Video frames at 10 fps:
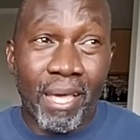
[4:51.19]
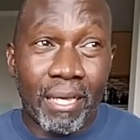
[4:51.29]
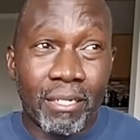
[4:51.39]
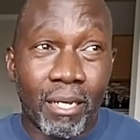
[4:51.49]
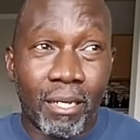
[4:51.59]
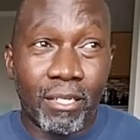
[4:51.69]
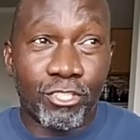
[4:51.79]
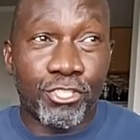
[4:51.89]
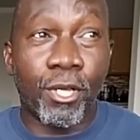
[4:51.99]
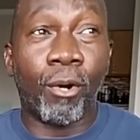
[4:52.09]
being
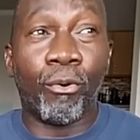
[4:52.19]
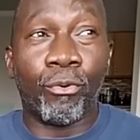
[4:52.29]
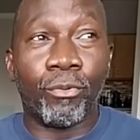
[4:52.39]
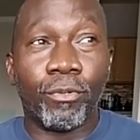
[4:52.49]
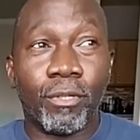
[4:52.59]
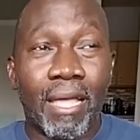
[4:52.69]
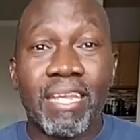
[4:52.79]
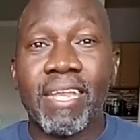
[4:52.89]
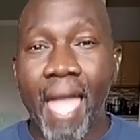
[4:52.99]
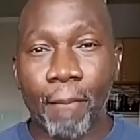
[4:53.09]
so
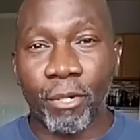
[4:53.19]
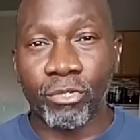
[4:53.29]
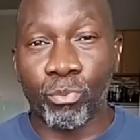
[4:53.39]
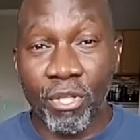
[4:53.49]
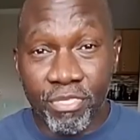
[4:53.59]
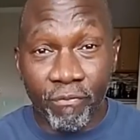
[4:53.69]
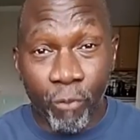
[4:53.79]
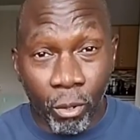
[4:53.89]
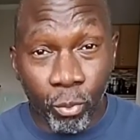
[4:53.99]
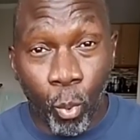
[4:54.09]
enamored
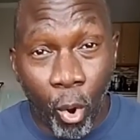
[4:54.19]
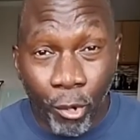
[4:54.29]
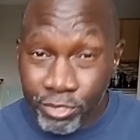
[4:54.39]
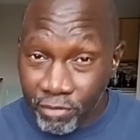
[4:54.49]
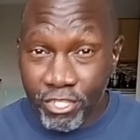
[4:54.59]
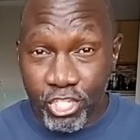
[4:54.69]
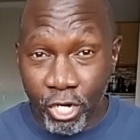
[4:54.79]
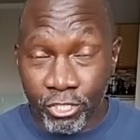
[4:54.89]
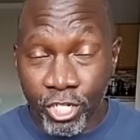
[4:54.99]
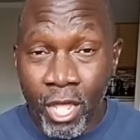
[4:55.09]
with the four walls
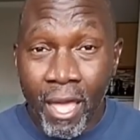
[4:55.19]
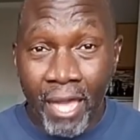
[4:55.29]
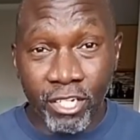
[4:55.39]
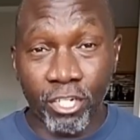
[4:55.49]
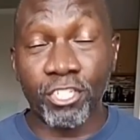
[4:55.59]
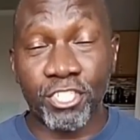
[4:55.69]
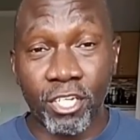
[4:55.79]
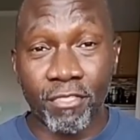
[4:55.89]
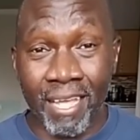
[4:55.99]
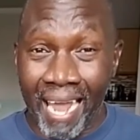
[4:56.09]
of the church and
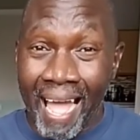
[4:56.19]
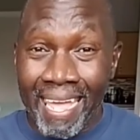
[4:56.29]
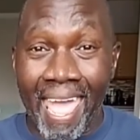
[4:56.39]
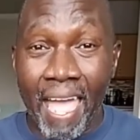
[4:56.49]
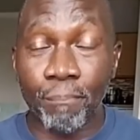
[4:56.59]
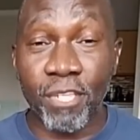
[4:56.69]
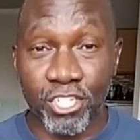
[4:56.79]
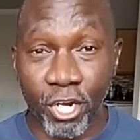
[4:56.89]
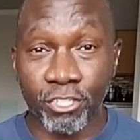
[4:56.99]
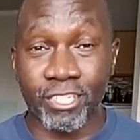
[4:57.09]
understood that I
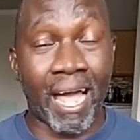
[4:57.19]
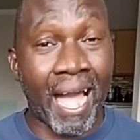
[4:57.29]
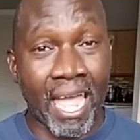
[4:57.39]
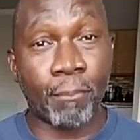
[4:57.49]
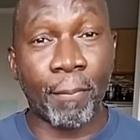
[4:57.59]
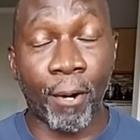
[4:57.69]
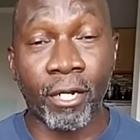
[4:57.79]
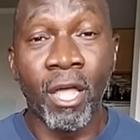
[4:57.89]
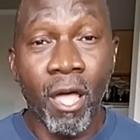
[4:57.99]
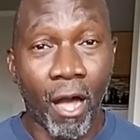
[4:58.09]
am the church, that I
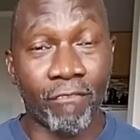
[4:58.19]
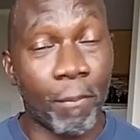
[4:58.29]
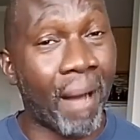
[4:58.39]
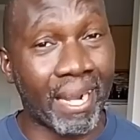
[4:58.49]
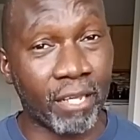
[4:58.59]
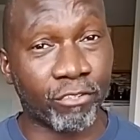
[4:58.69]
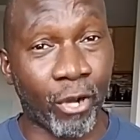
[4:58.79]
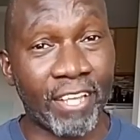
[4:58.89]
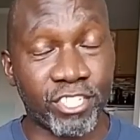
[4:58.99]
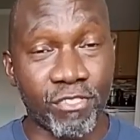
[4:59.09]
am a part of the
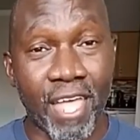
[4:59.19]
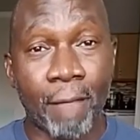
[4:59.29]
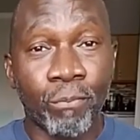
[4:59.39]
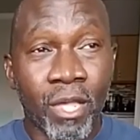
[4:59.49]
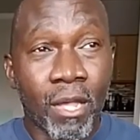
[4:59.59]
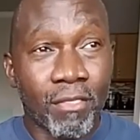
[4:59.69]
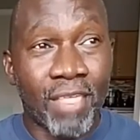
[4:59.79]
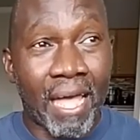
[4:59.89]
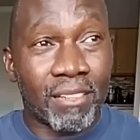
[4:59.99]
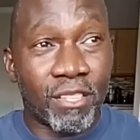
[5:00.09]
body of Christ, and that
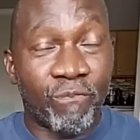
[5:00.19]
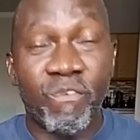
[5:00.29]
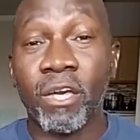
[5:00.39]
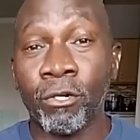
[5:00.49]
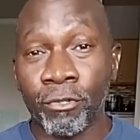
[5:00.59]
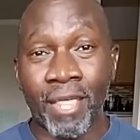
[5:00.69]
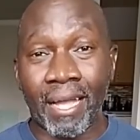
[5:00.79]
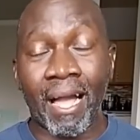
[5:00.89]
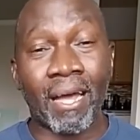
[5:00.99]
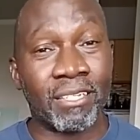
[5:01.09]
that the
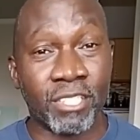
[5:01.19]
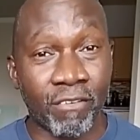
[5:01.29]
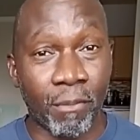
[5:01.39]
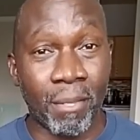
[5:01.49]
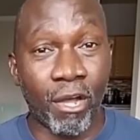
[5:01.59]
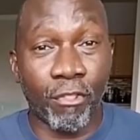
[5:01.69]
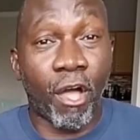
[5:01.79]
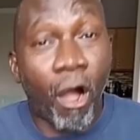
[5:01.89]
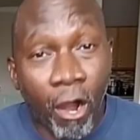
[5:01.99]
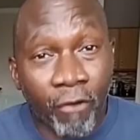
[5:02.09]
field that God has given
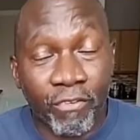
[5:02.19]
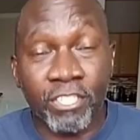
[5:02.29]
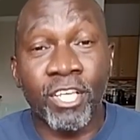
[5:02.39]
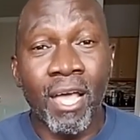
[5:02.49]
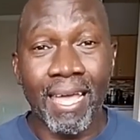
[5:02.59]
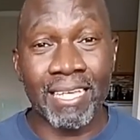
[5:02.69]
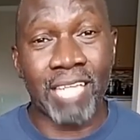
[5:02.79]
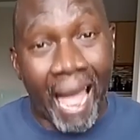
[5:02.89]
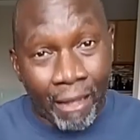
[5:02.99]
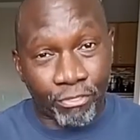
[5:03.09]
me or the harvest
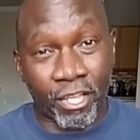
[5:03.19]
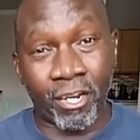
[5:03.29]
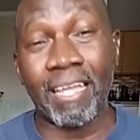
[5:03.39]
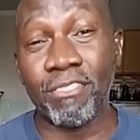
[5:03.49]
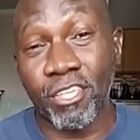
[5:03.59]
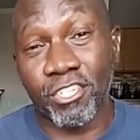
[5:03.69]
is out there